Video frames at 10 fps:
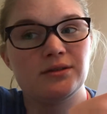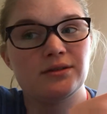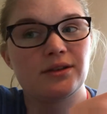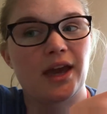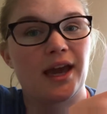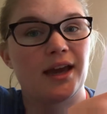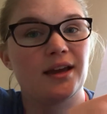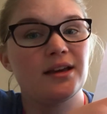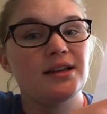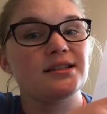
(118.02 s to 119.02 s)

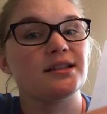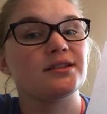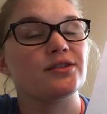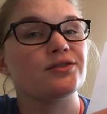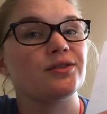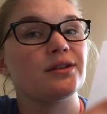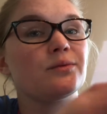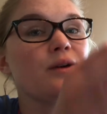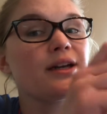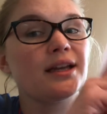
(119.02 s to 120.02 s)
Okay, since there's only
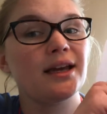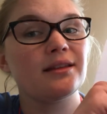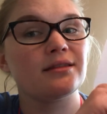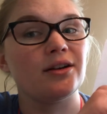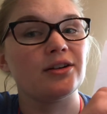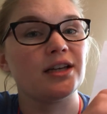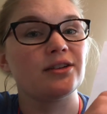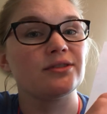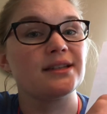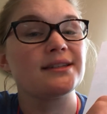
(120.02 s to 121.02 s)
1/8 note, it
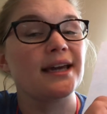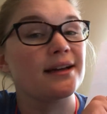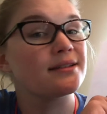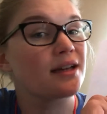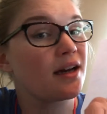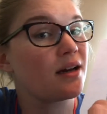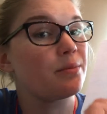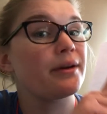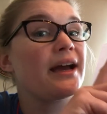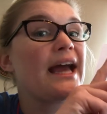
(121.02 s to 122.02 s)
only takes up
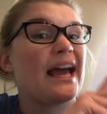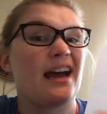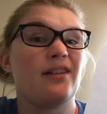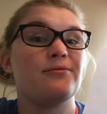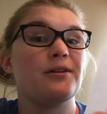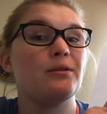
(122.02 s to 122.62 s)
half a